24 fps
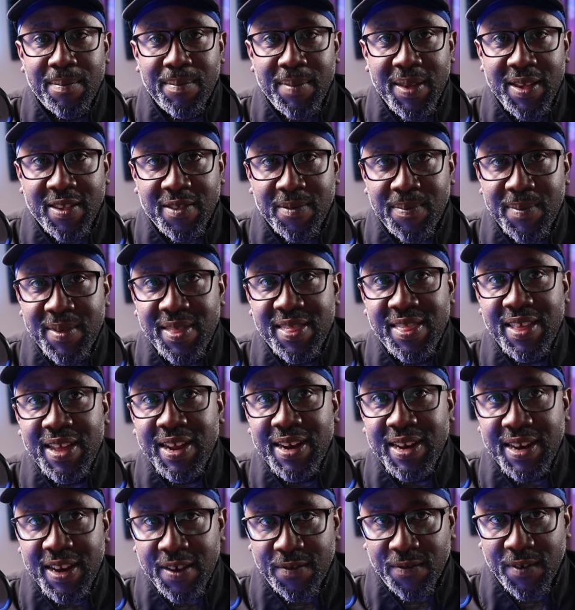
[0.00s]
makes me
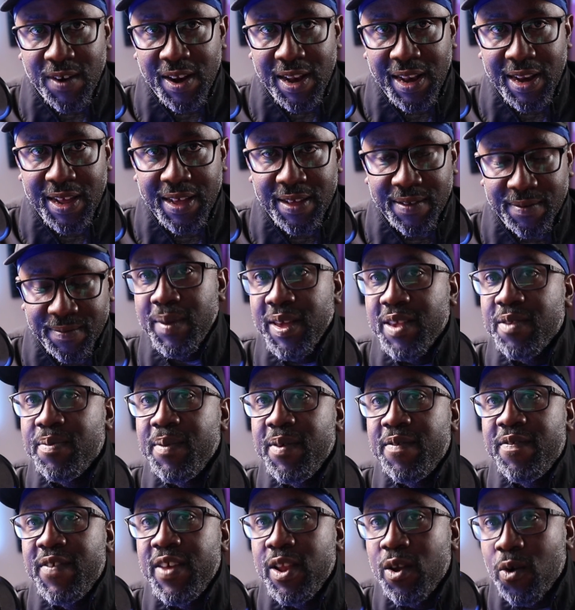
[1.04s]
think differently, makes
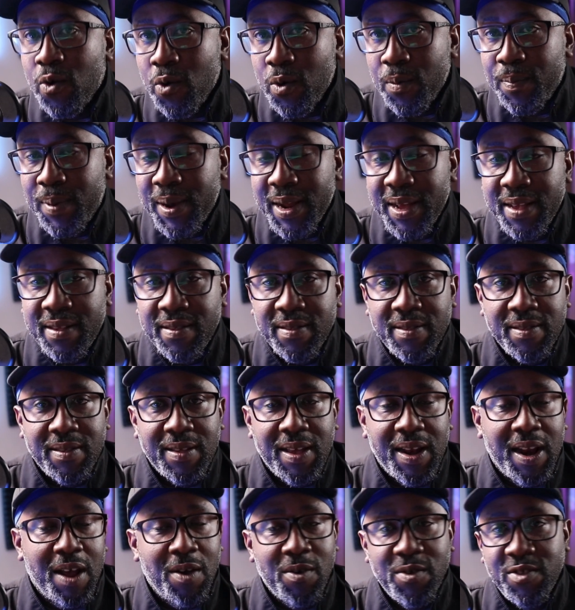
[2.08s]
me feel
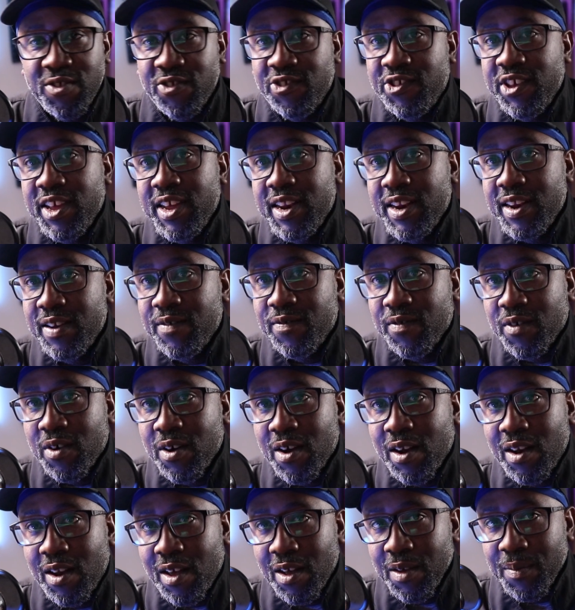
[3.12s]
hopeless, and I was jaded
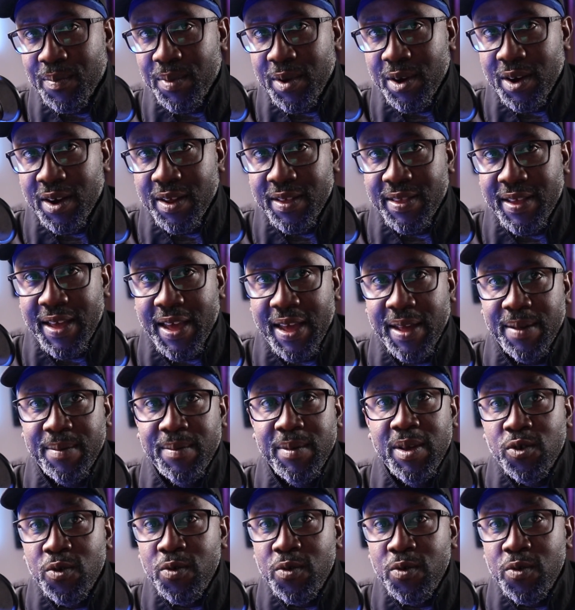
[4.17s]
for a long period of time.